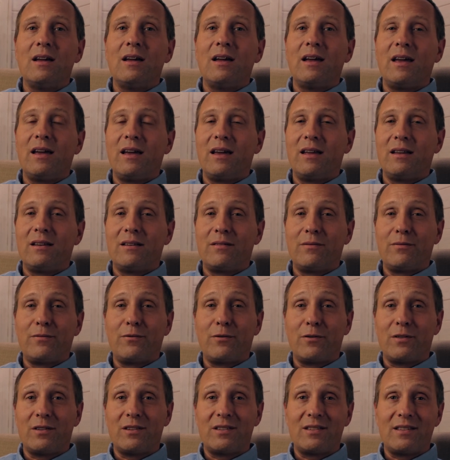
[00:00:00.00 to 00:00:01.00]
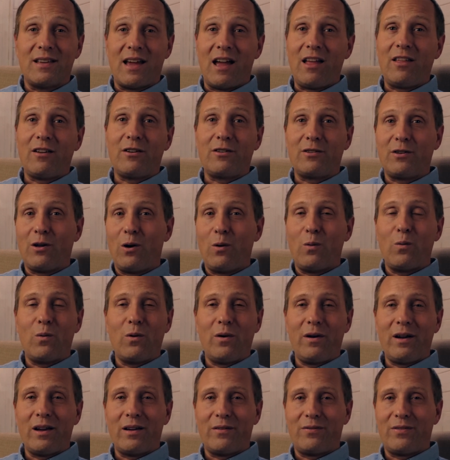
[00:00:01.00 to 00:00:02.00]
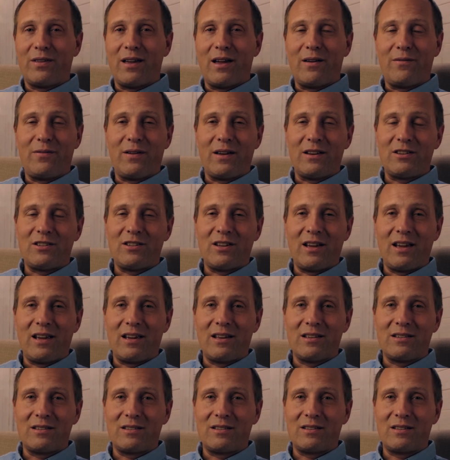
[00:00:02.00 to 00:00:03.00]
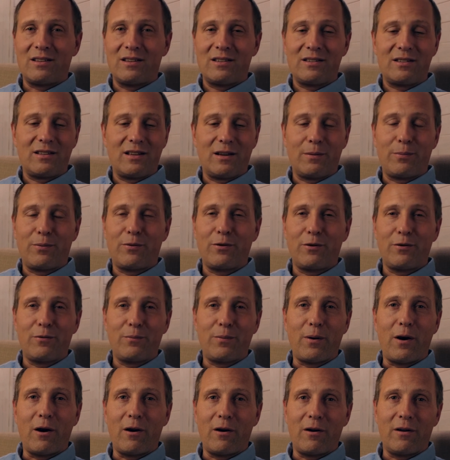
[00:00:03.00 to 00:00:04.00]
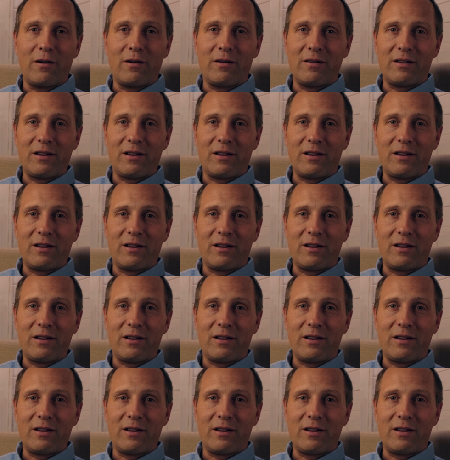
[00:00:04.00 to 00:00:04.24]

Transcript: And for the seller, don't worry if the FHA is the approved borrower,